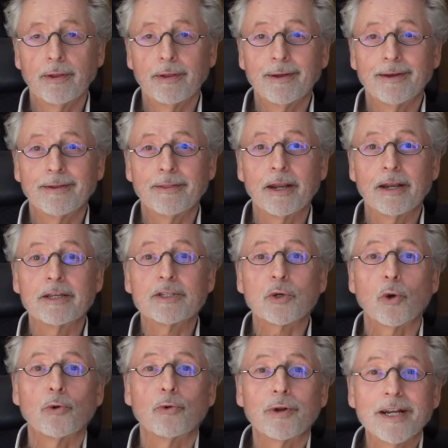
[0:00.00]
there is
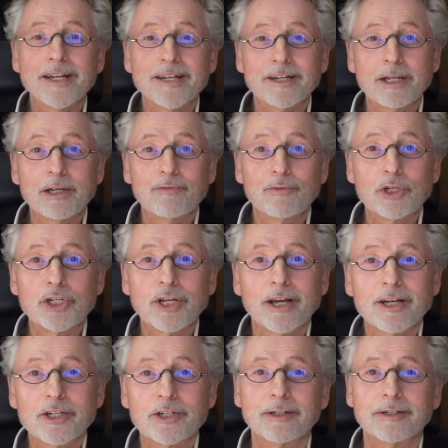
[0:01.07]
already an
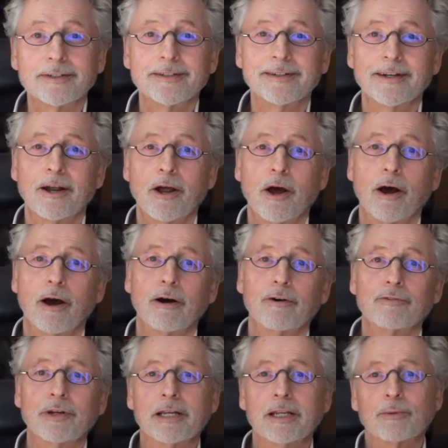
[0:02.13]
invitation
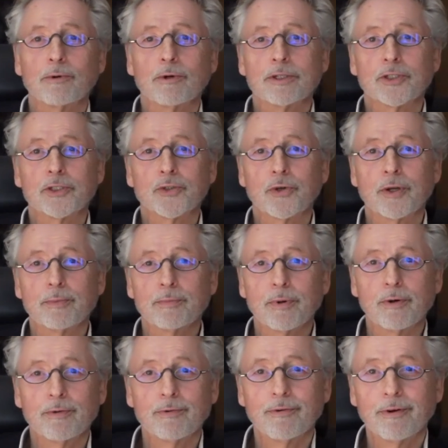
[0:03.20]
of Healing Voices
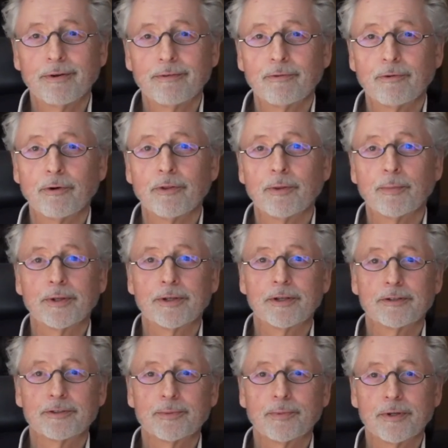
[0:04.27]
Rainbow for the
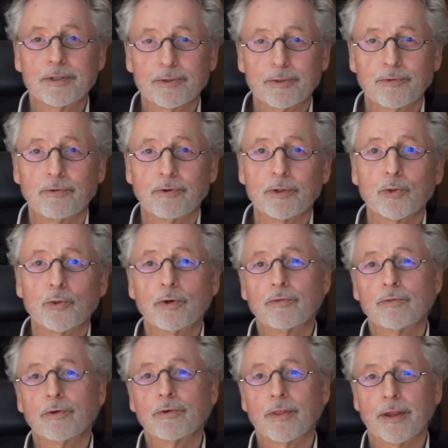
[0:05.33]
participants or for you
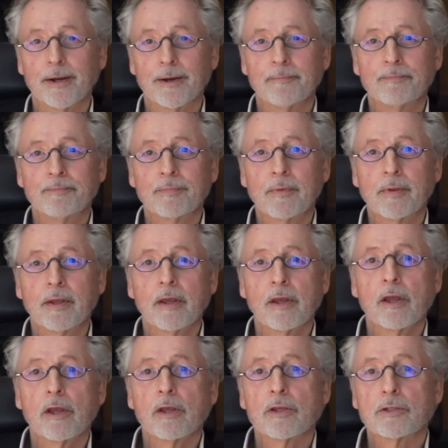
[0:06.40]
if you're there.
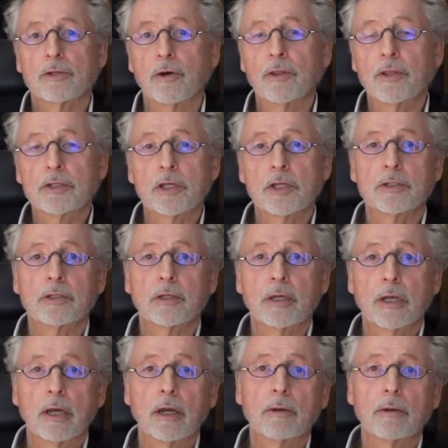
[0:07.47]
So, and this is
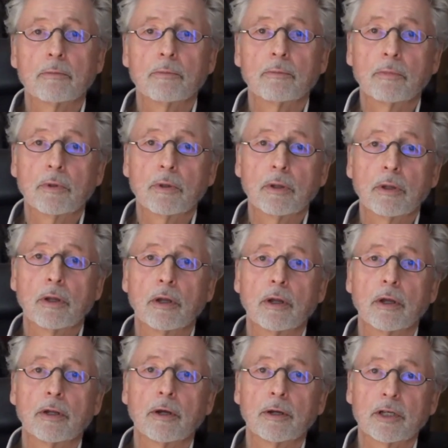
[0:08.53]

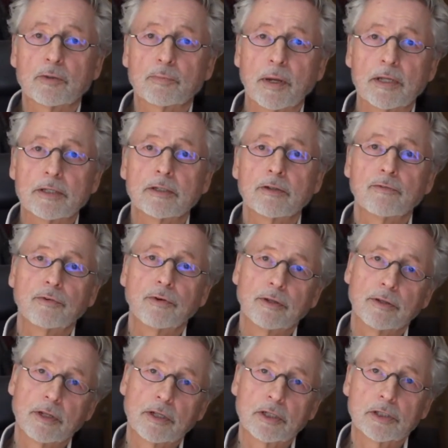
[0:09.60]
not expensive.
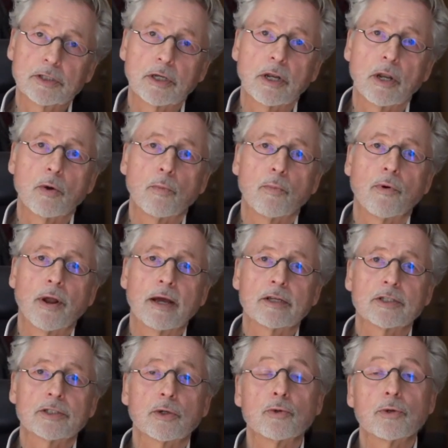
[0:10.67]
This is a low price,
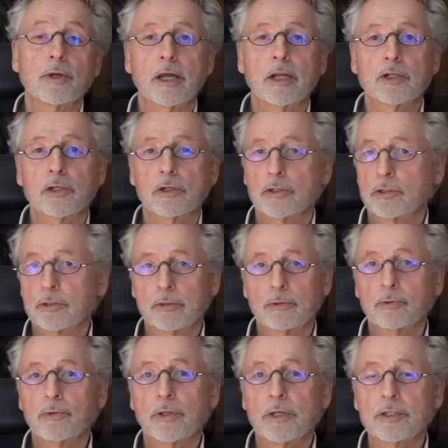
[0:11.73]
so you can just
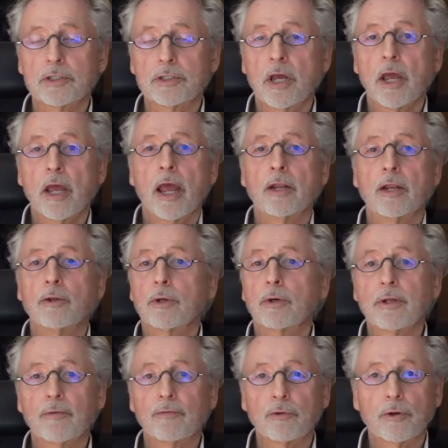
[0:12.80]
do this, and you
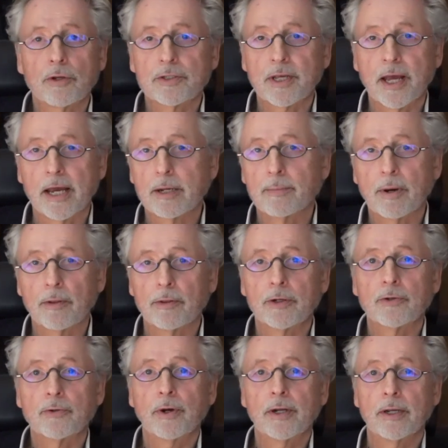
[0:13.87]
don't have to decide about the
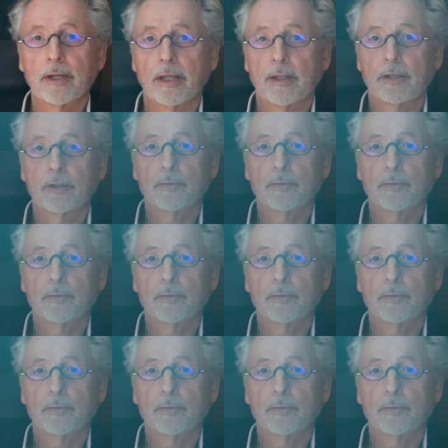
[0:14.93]
training at this